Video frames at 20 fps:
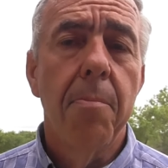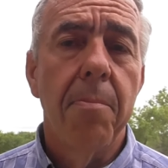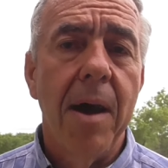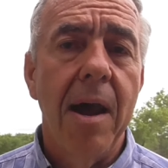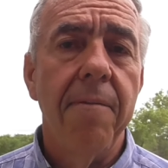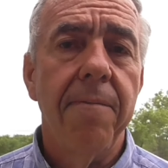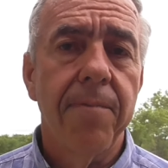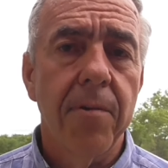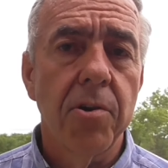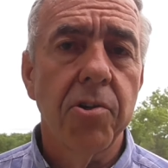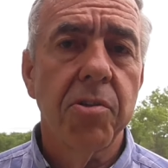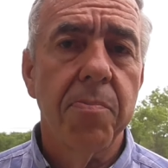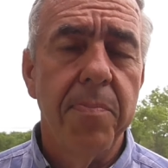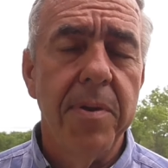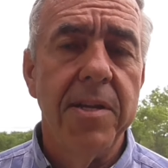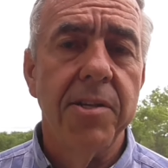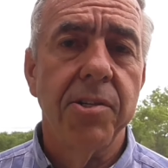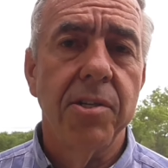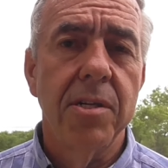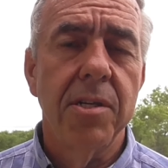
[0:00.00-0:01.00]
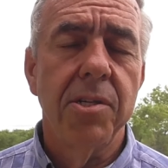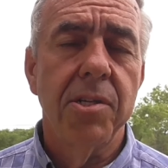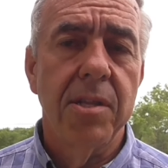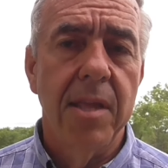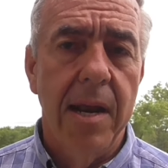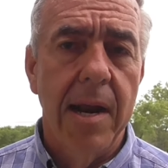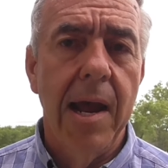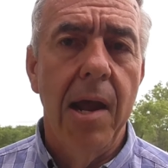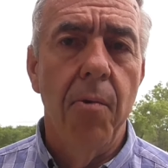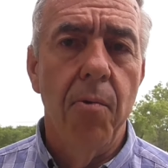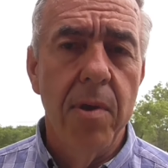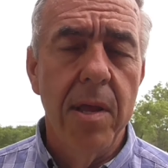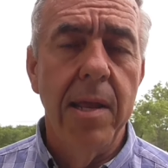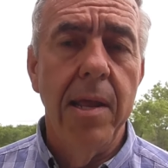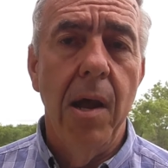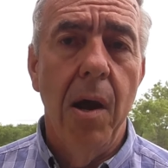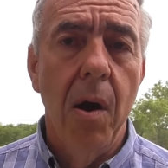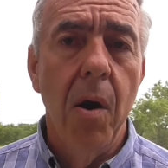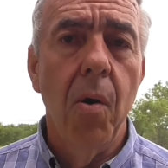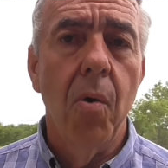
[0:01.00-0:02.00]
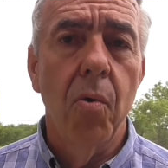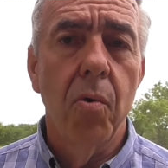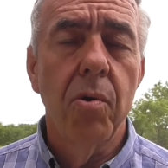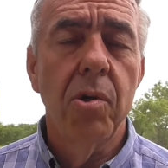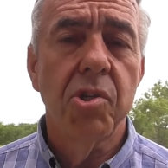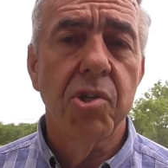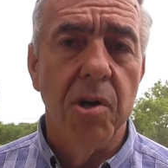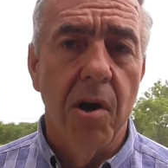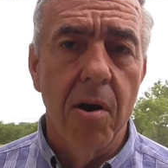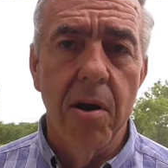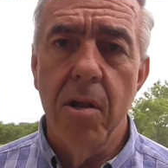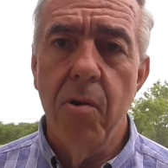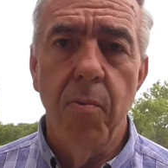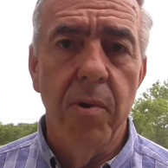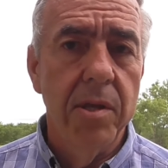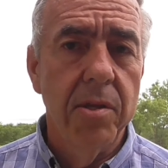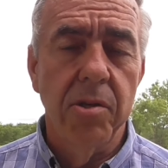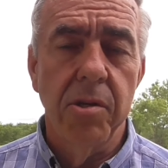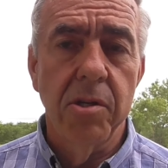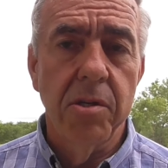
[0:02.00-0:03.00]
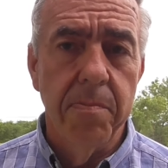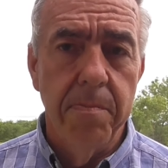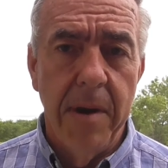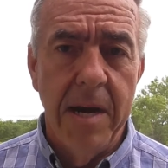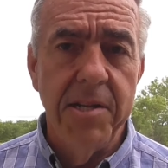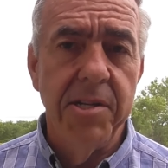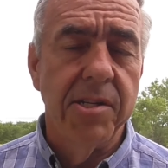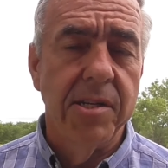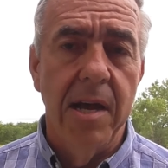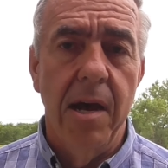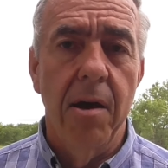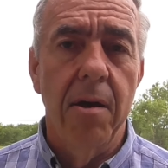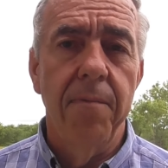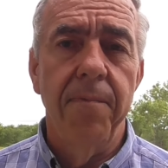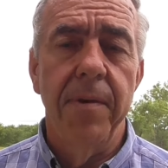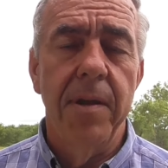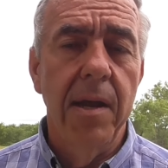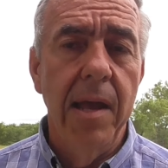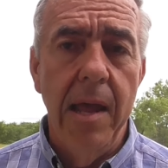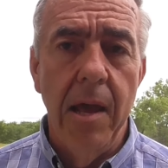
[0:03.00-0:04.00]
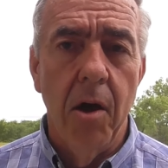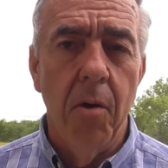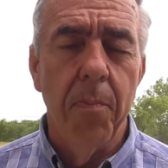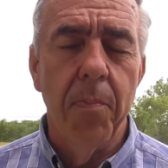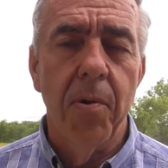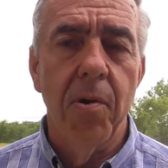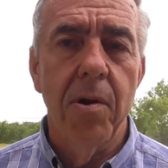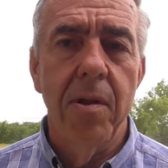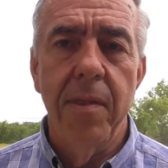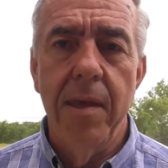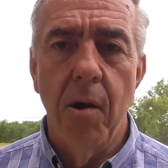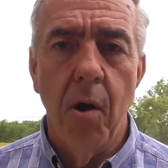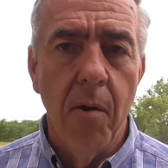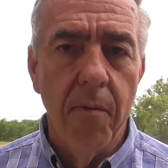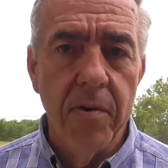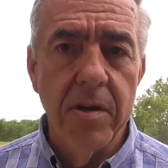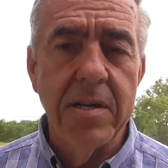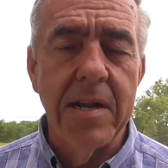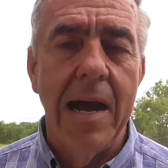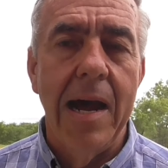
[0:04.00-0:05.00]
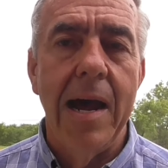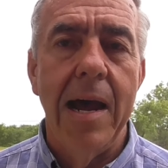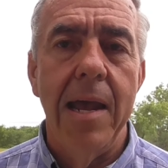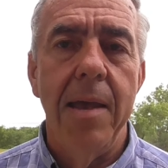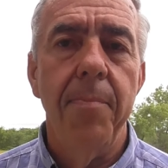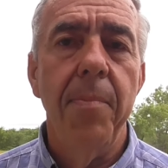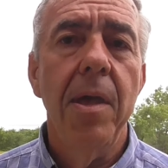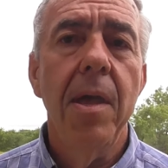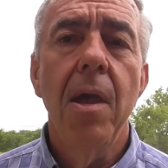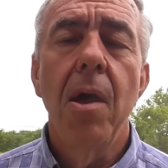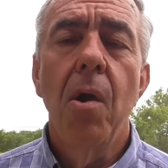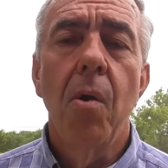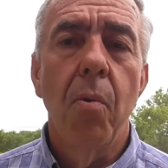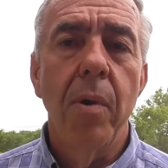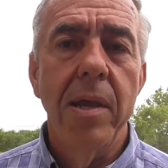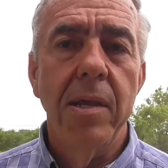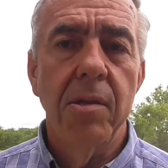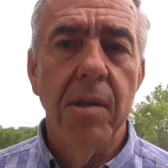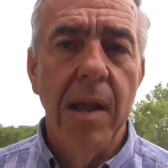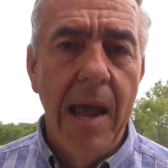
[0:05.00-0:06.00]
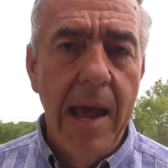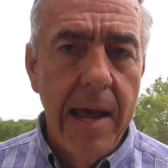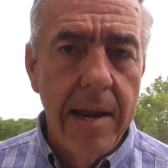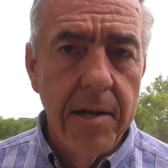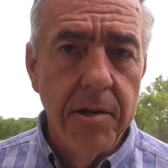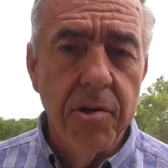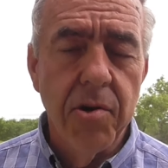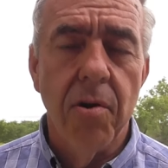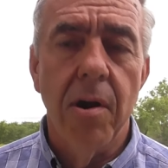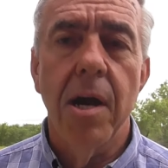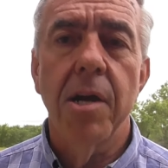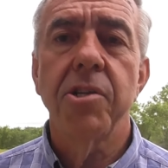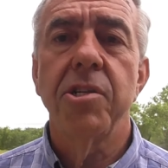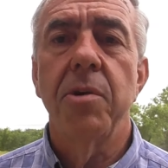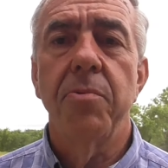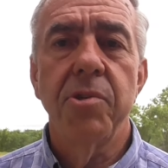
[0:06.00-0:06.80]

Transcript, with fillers: My first business that I really owned started with just myself and a helper, and then over time we added trucks.